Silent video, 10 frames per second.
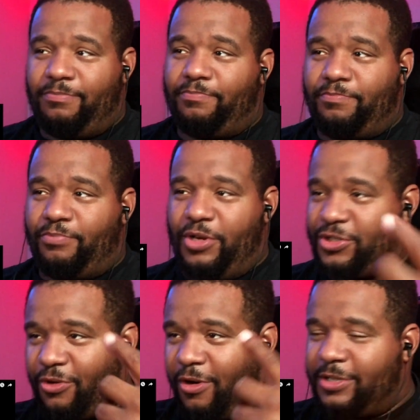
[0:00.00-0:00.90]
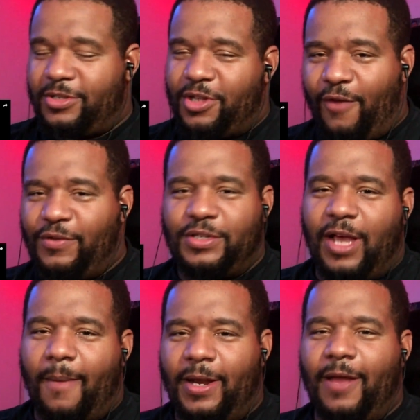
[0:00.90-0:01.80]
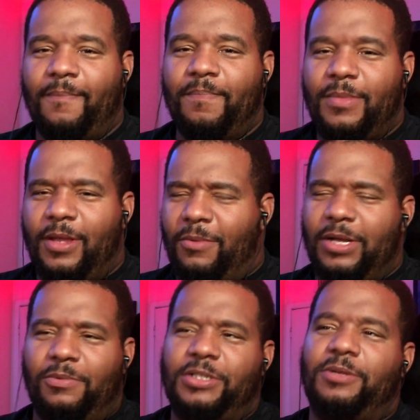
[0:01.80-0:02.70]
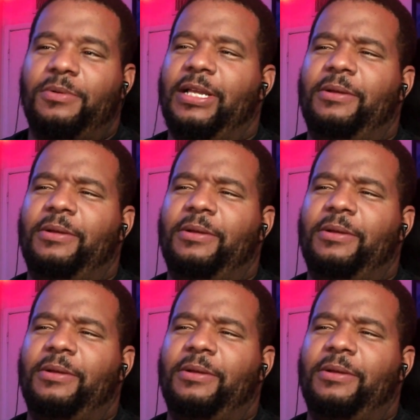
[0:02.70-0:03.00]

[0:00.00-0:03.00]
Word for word: prehistoric stuff just coming up. What was it?